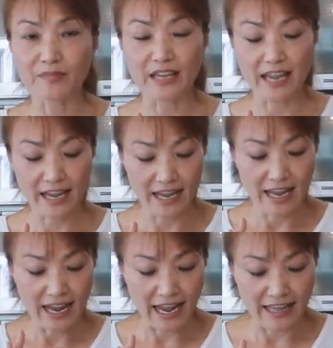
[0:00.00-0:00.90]
Okay,
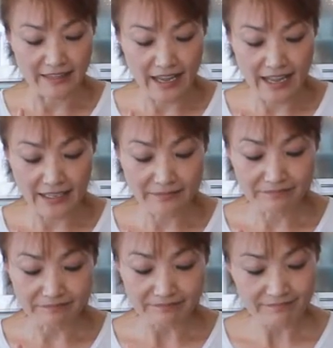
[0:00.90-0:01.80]
and then
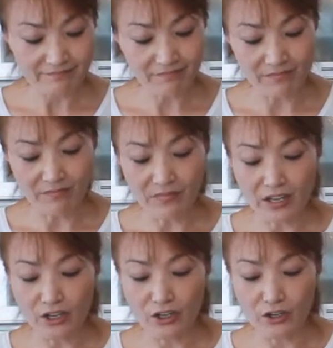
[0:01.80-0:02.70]

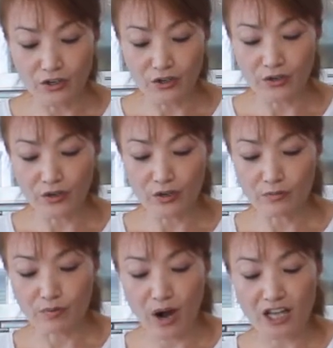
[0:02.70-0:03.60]
you
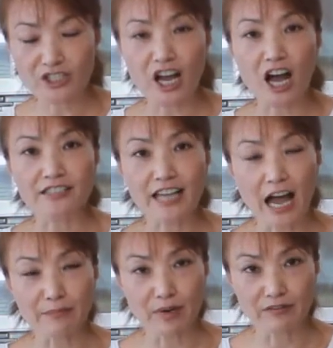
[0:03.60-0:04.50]
brush on
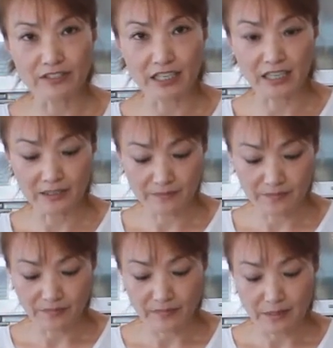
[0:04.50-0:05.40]
top of the
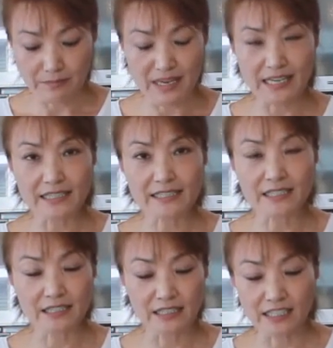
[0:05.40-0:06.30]
meat
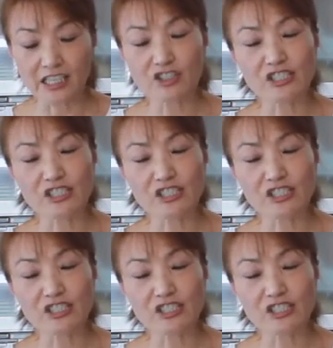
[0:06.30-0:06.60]
each